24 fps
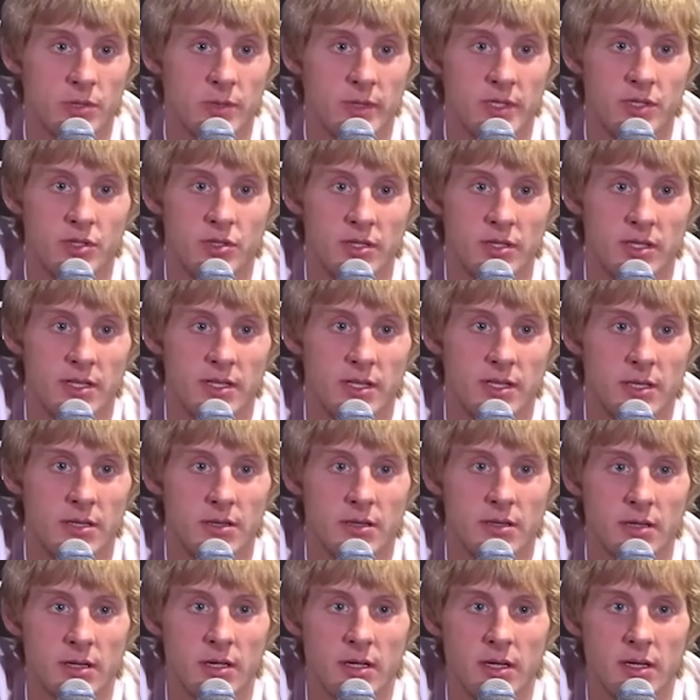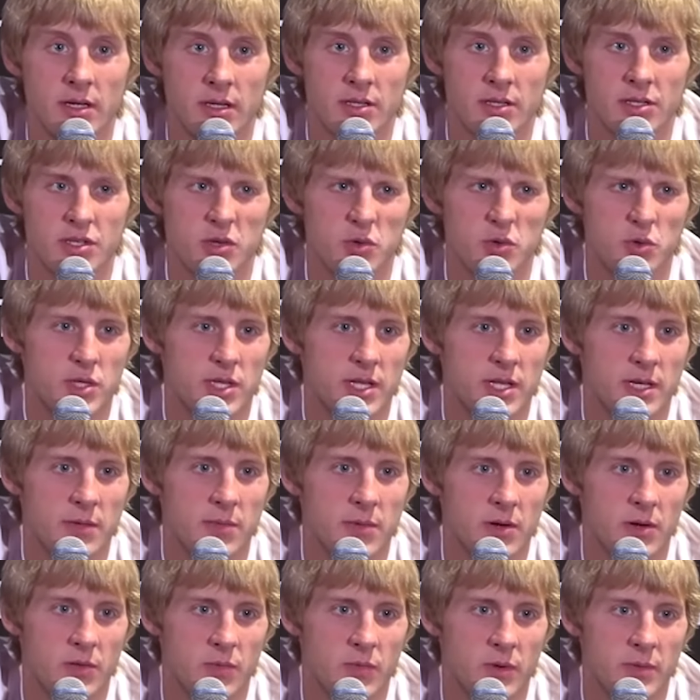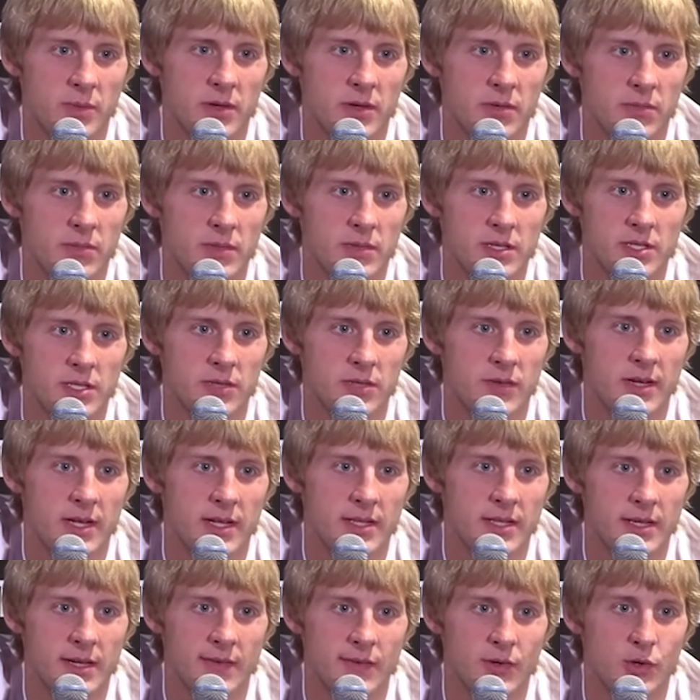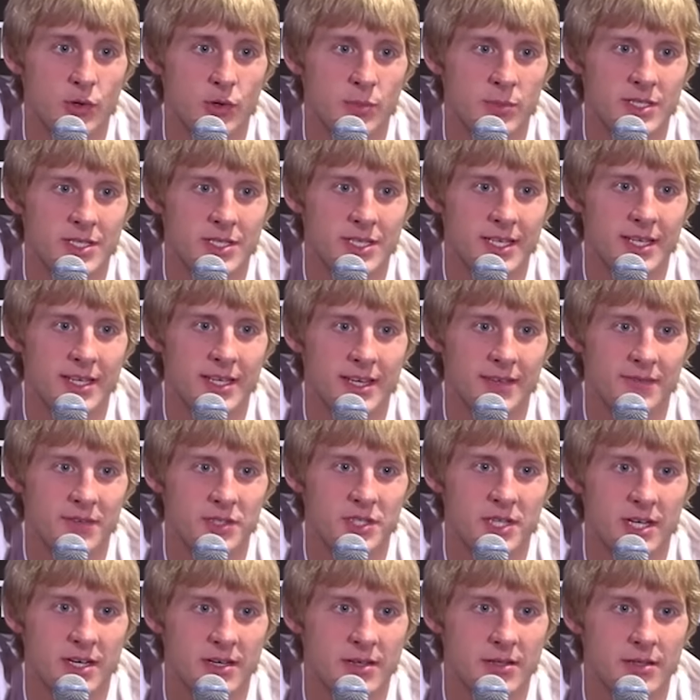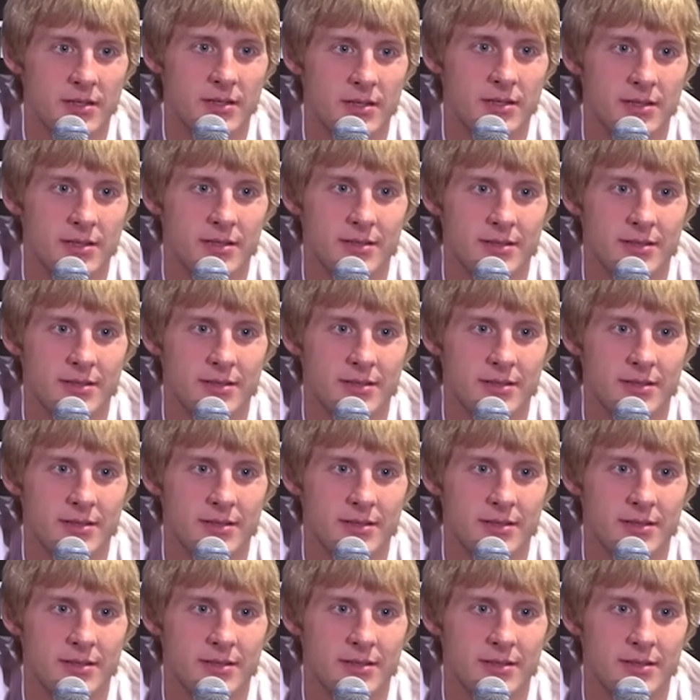to each other. They, there's no stigma on women. They sit around and have a cup of tea and have a jangle.